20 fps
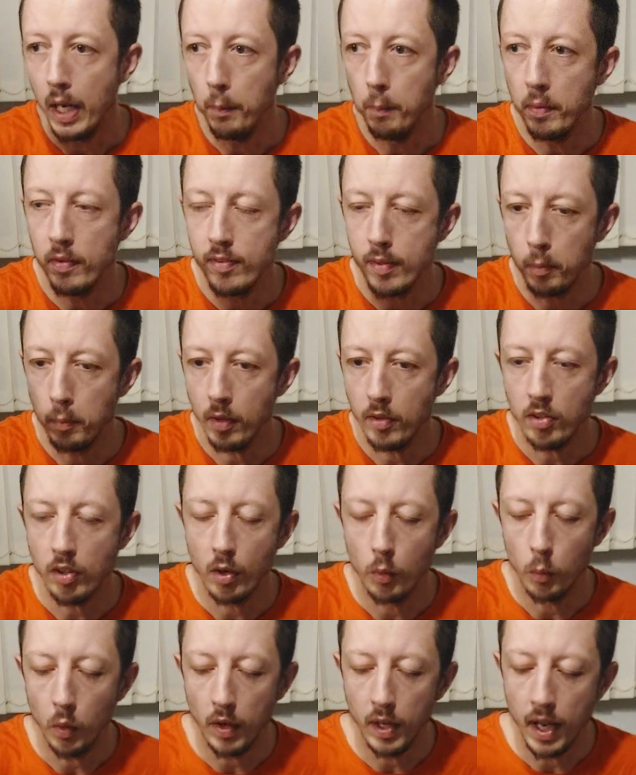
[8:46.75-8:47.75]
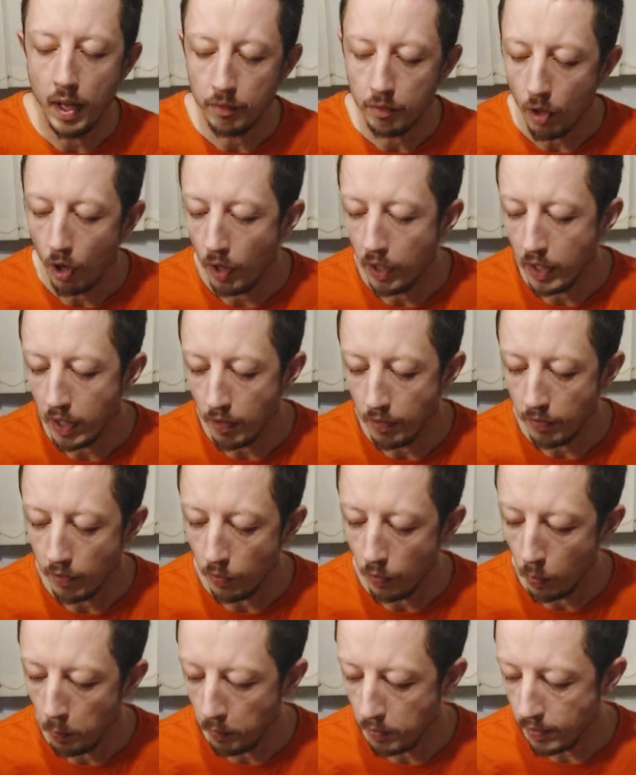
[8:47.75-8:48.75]
it'd be similar to the one I've got in the other
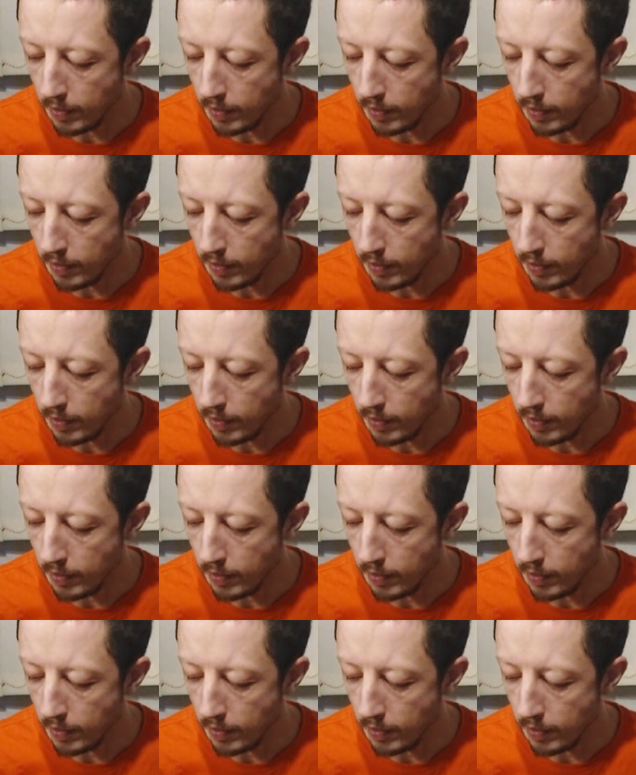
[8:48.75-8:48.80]
room,